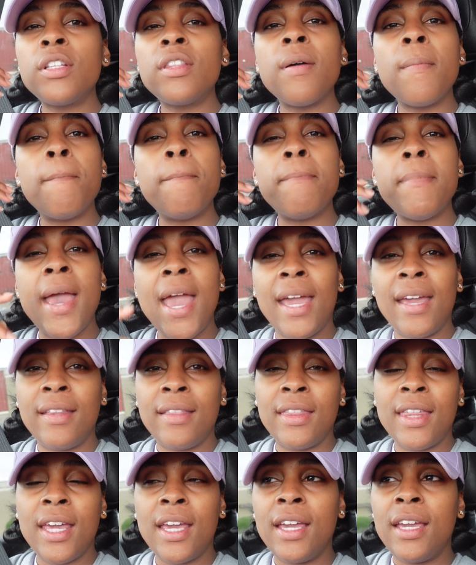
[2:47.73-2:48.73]
are the
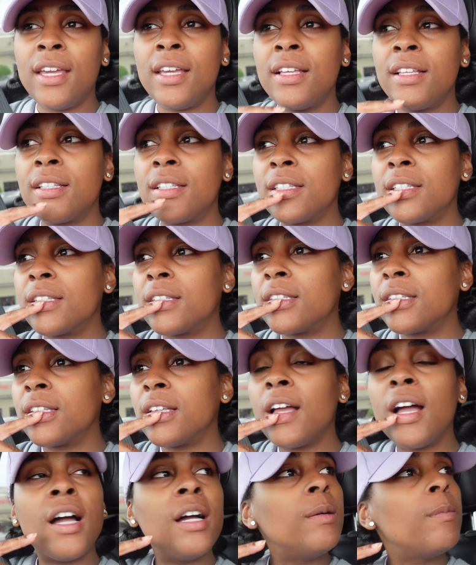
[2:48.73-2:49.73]
main things.
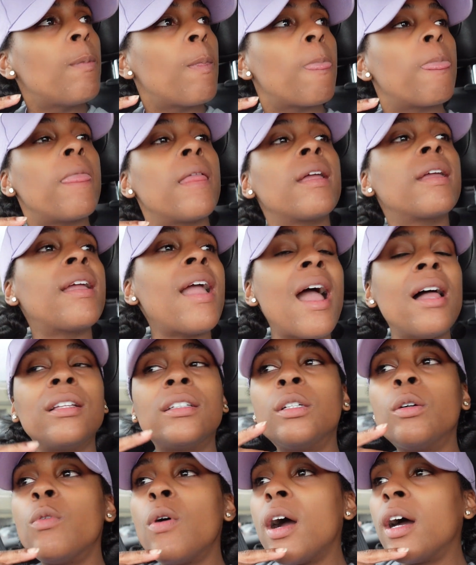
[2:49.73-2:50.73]
Huh? Gallon,
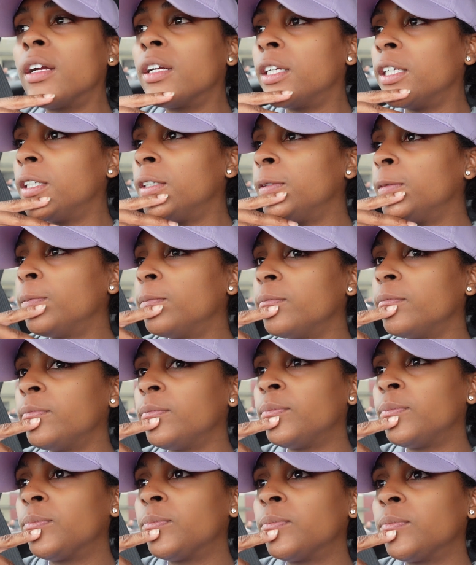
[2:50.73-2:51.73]
gallon, of water. water?
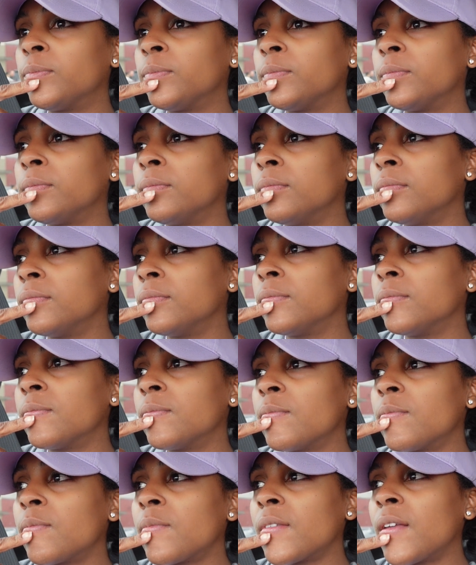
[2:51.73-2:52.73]

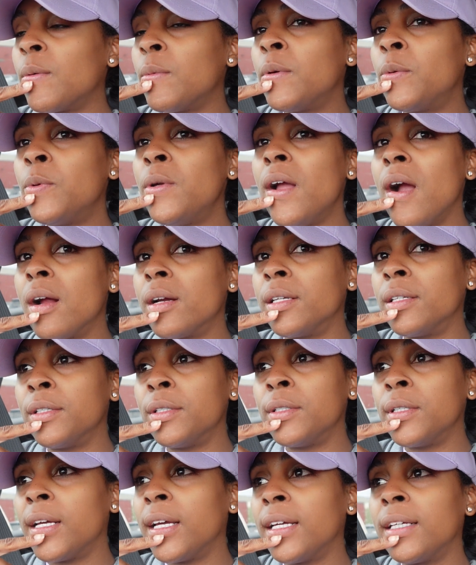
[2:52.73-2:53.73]
Yeah. Well, we already
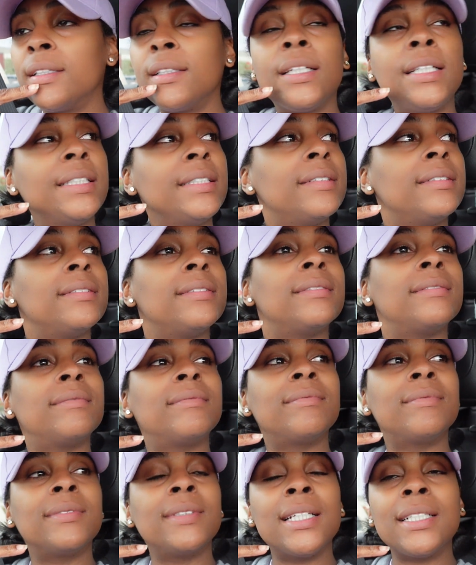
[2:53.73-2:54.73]
do that. Like, yeah
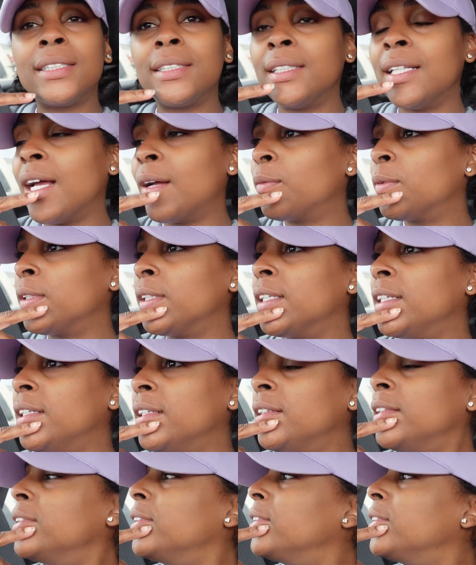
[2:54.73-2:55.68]
that's not really